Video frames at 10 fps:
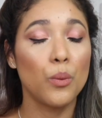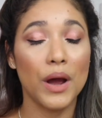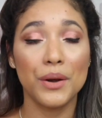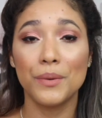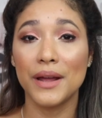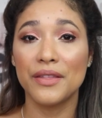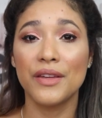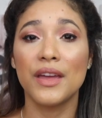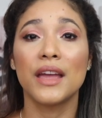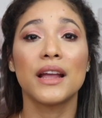what do I
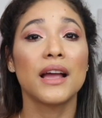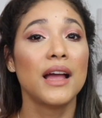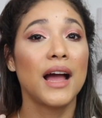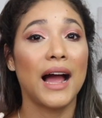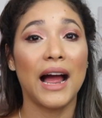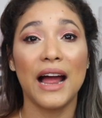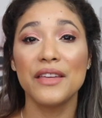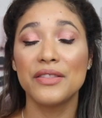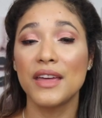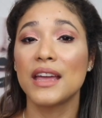think
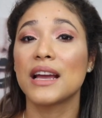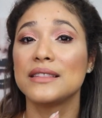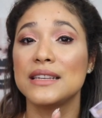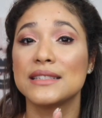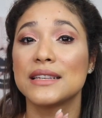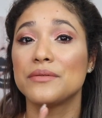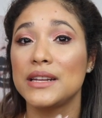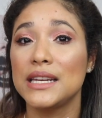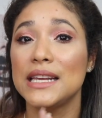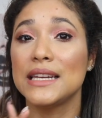I think this is a
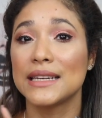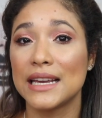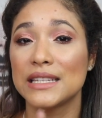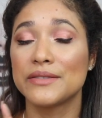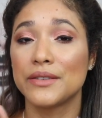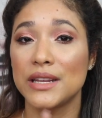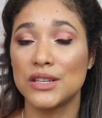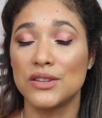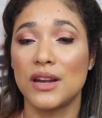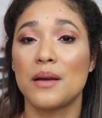really nice
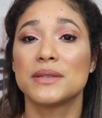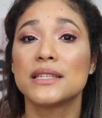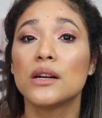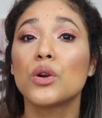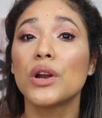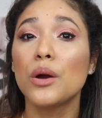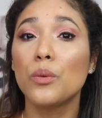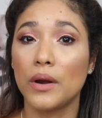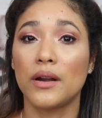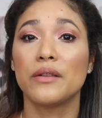foundation. I'm still gonna
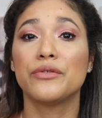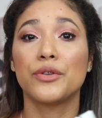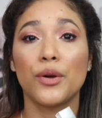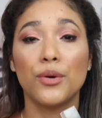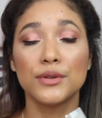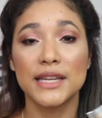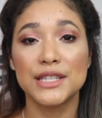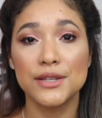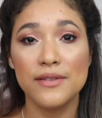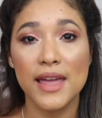wear it for the whole day
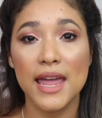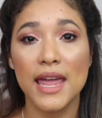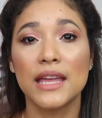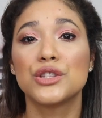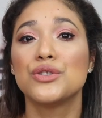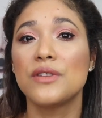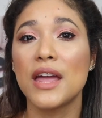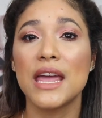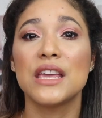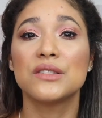today.
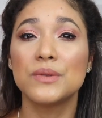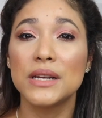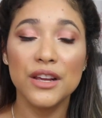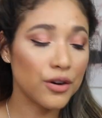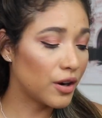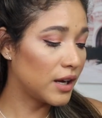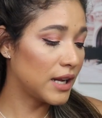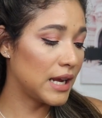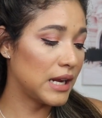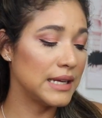Today is really
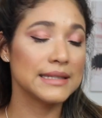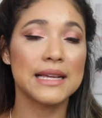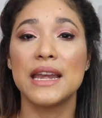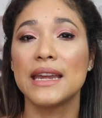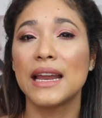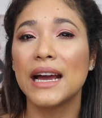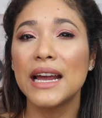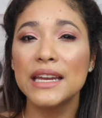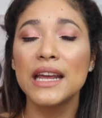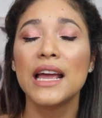early. It is
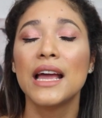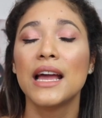9